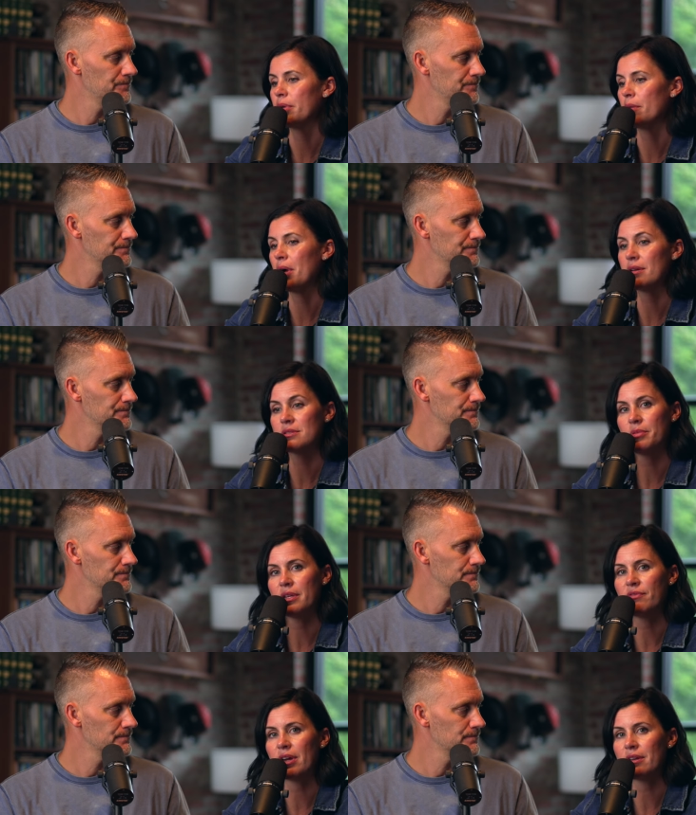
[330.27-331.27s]

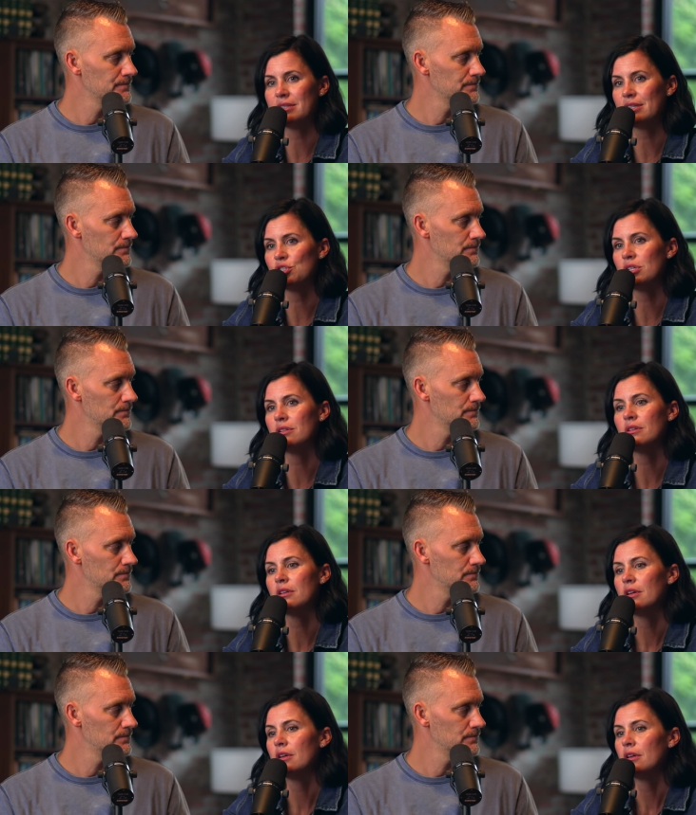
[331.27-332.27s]
Speaker 1: possibly they've got addiction
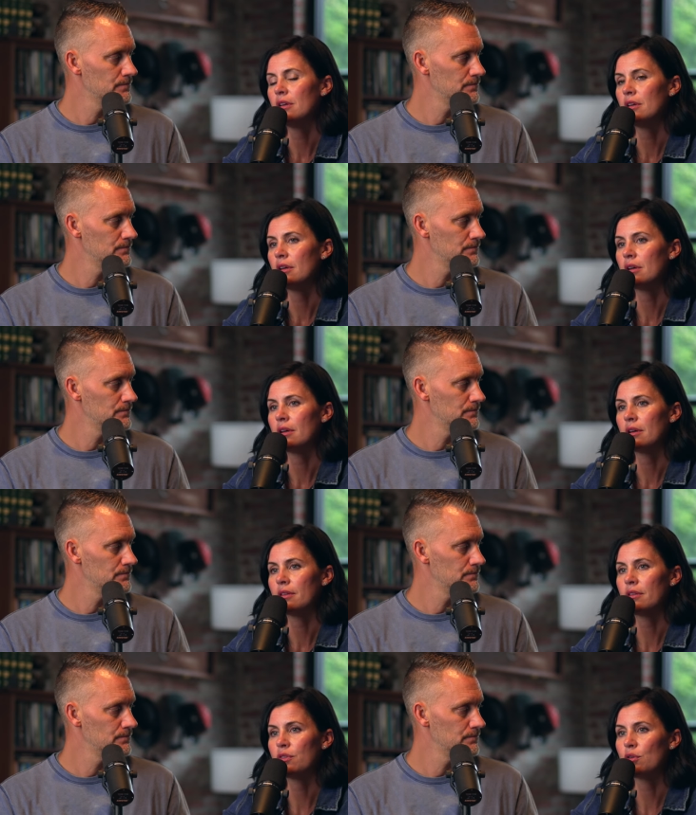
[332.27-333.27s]

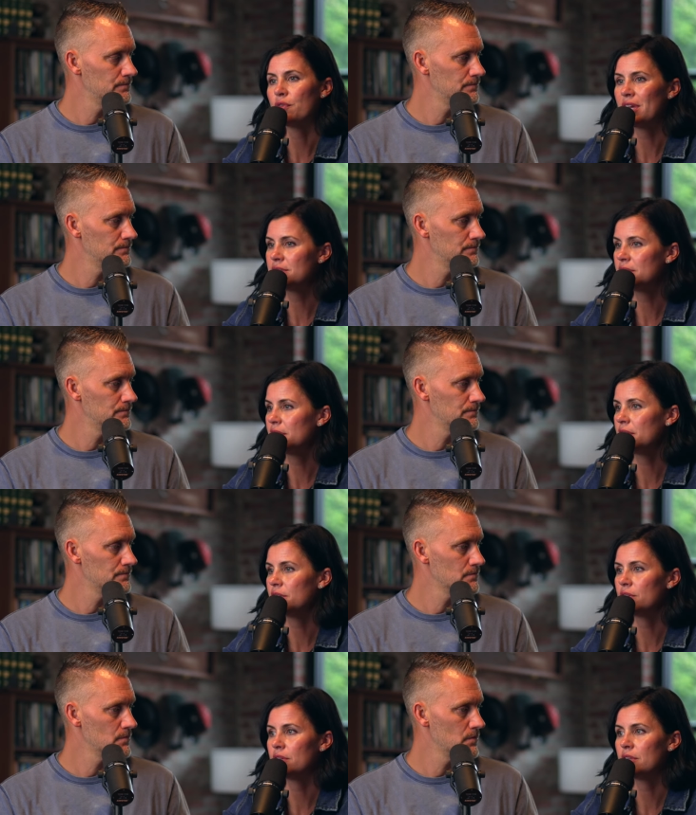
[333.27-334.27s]
uh, that they're facing,
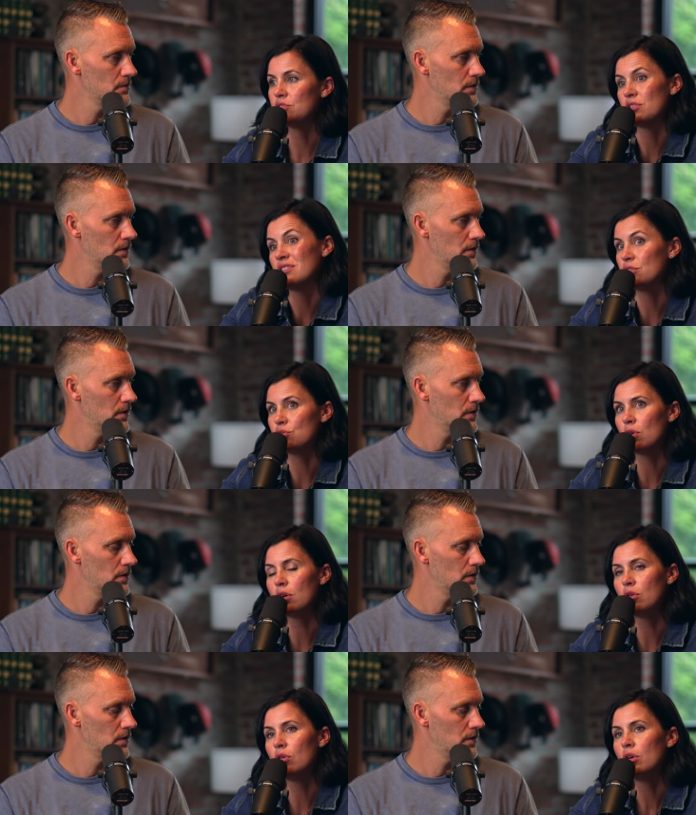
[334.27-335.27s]
and it's just a
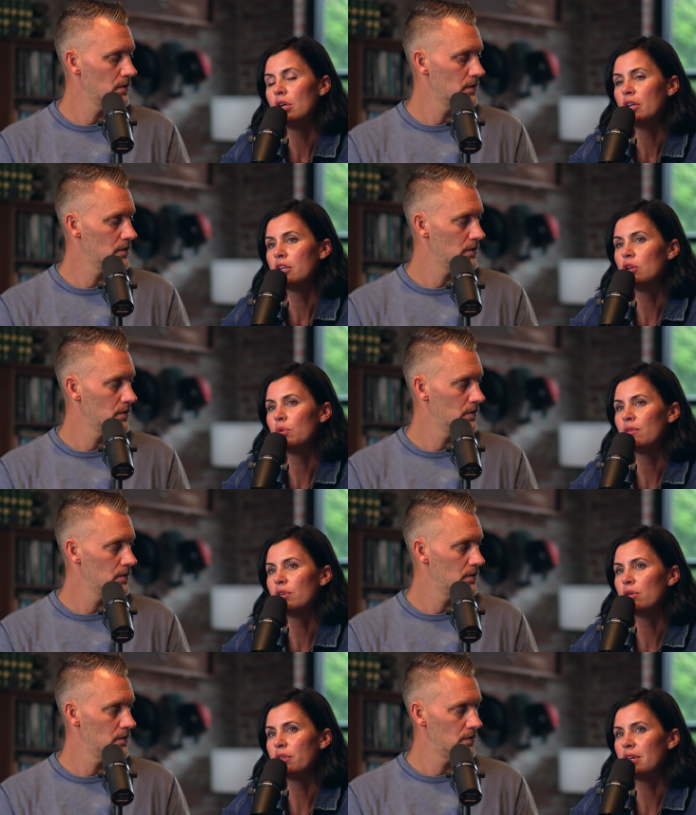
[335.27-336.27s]
struggle. You know,
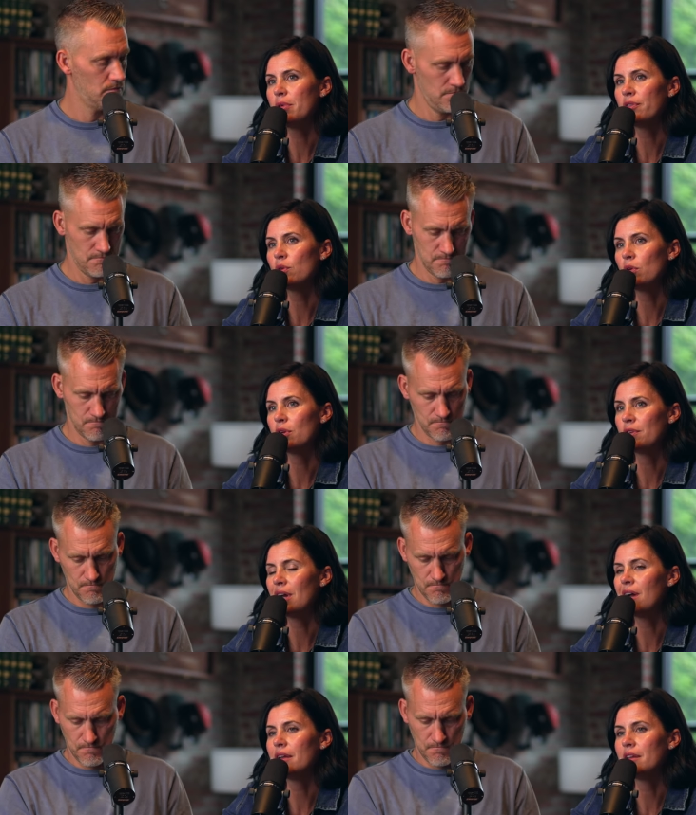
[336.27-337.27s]
whenever you think about the Word of
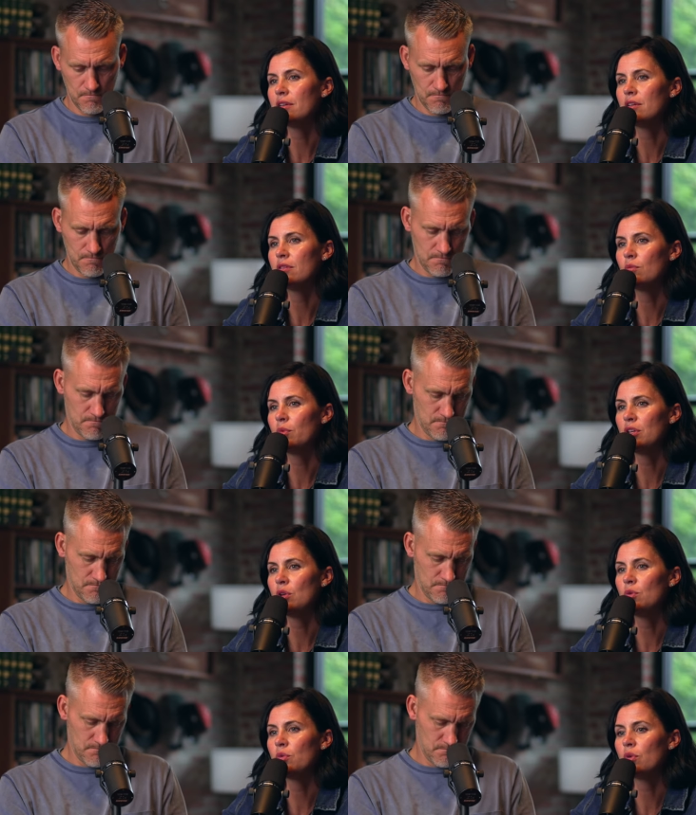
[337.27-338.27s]
God, and when
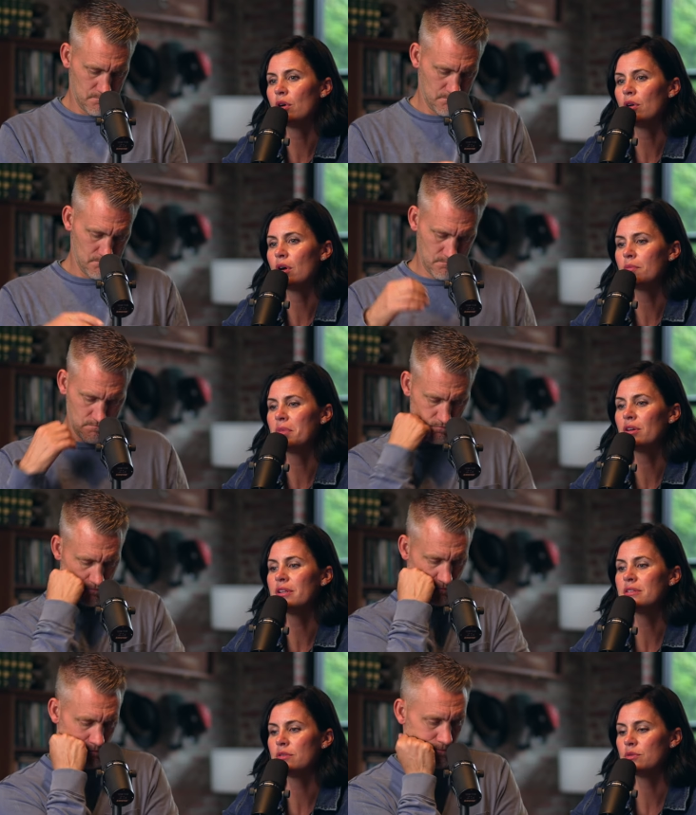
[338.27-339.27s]
you are
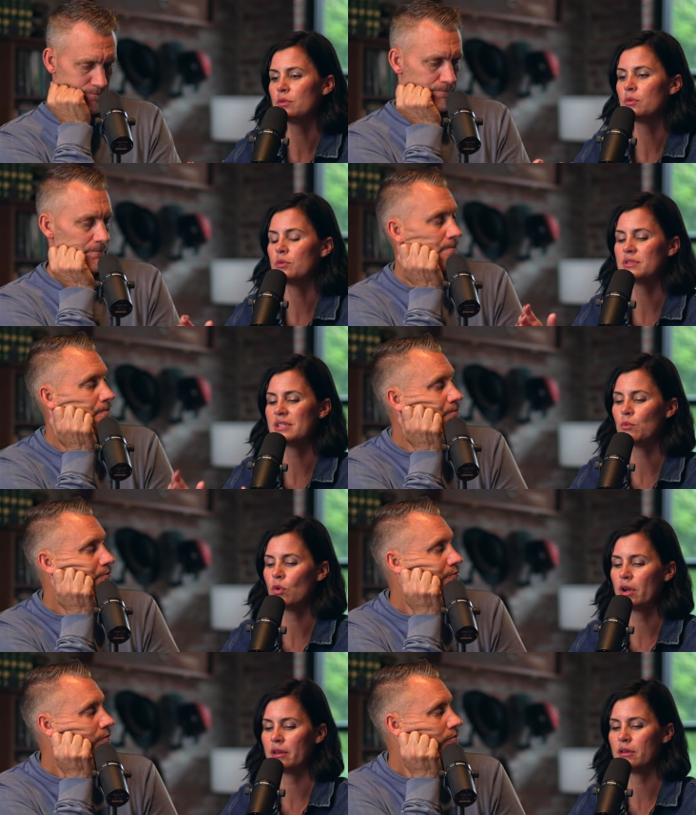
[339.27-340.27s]
married to
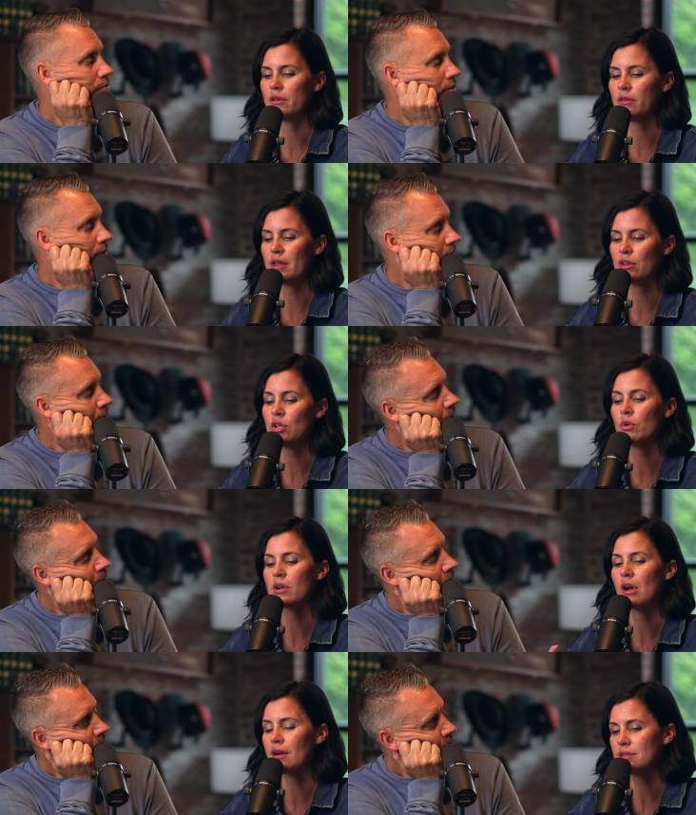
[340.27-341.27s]
someone that you
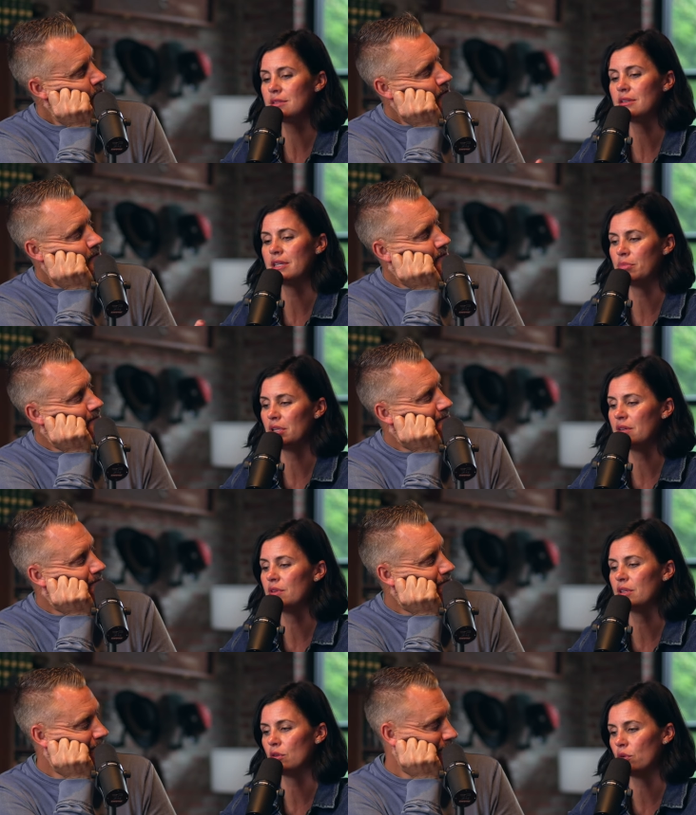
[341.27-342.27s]
are constantly
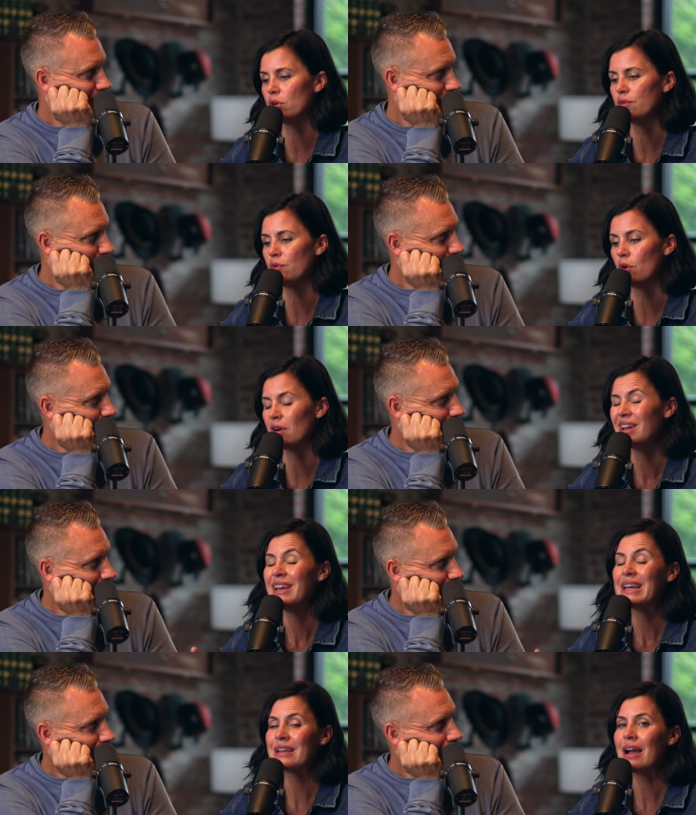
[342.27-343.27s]
believing the Lord for,
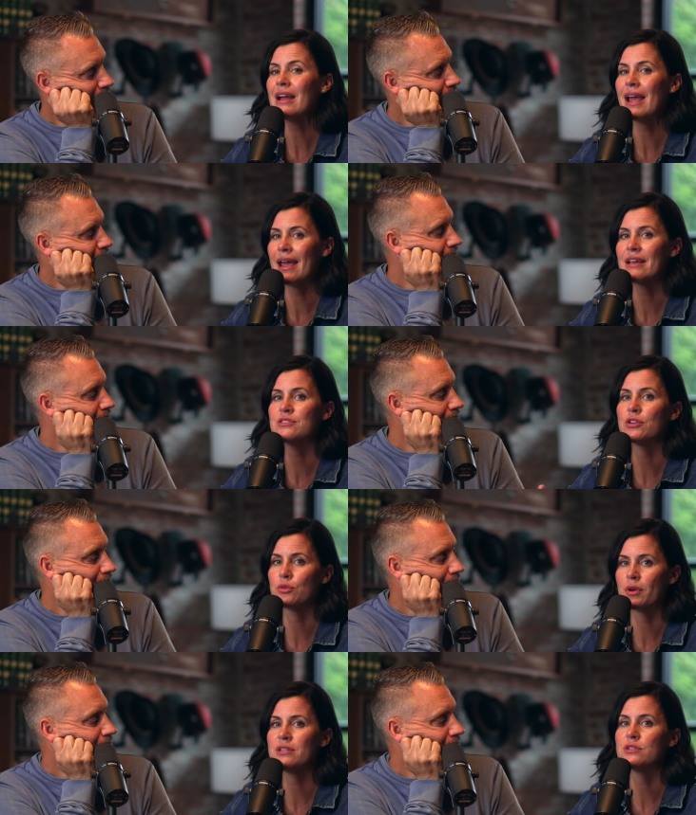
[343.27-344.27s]
God has a
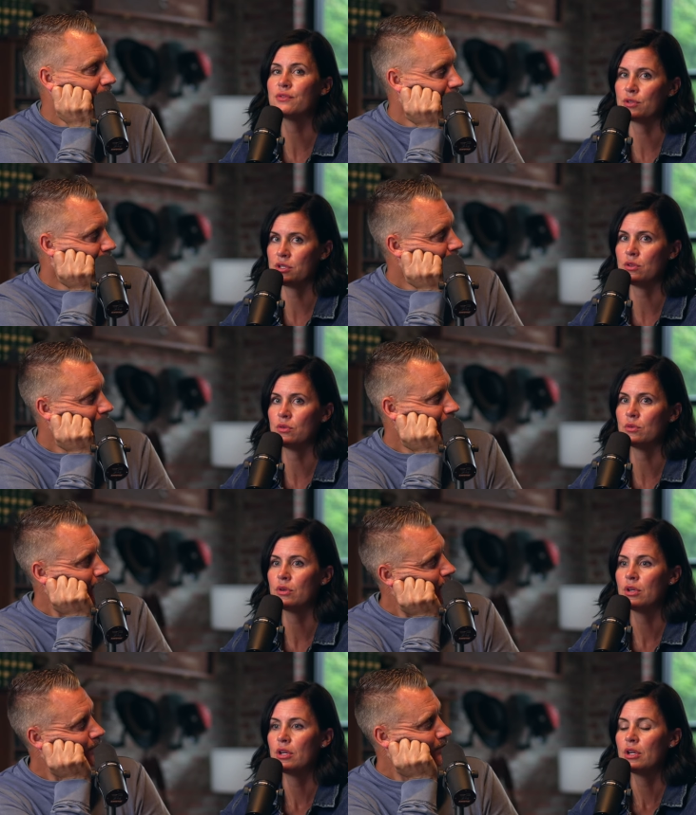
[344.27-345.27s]
grace for
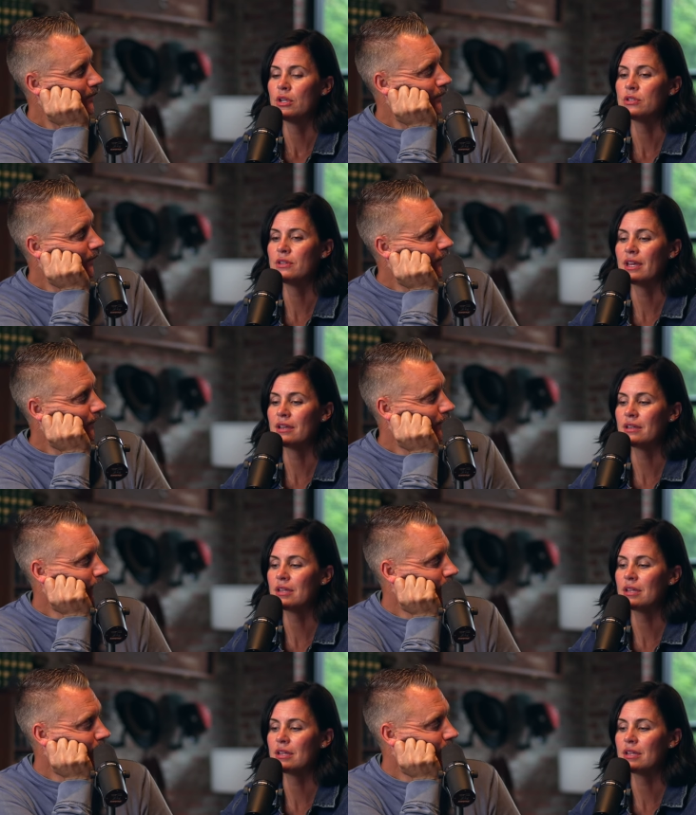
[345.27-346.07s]
you that